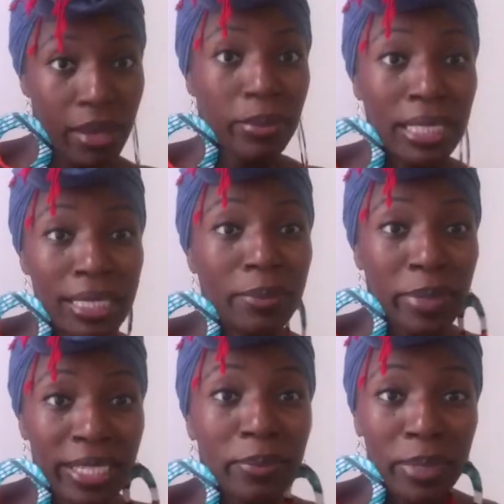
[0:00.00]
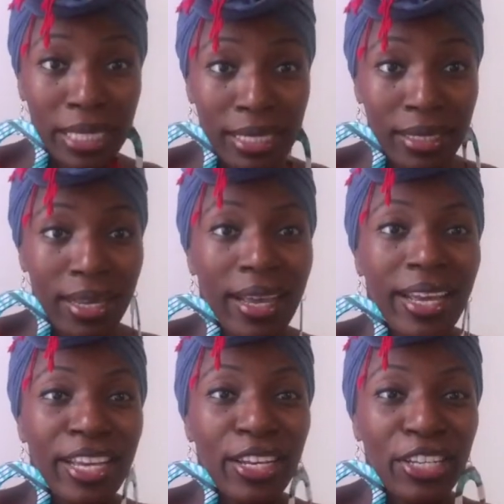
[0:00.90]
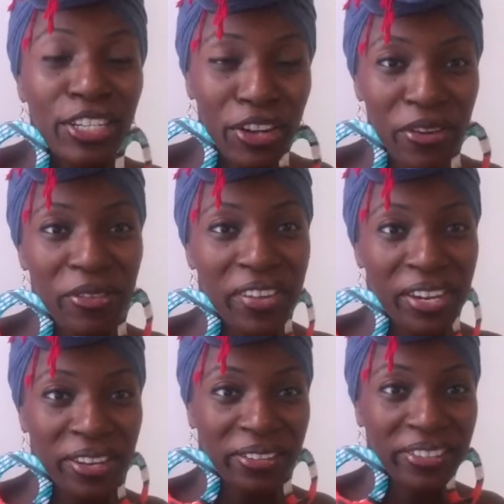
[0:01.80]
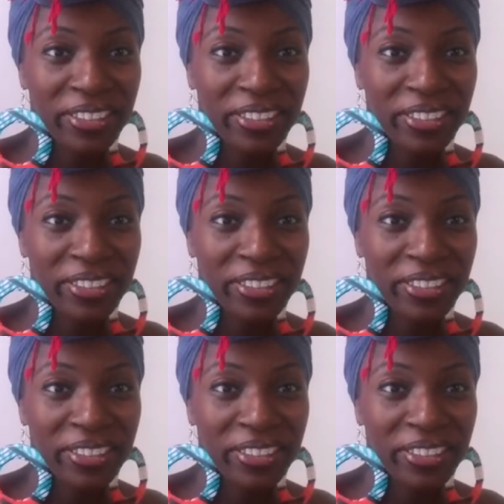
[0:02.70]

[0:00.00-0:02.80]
please, please, please share the video.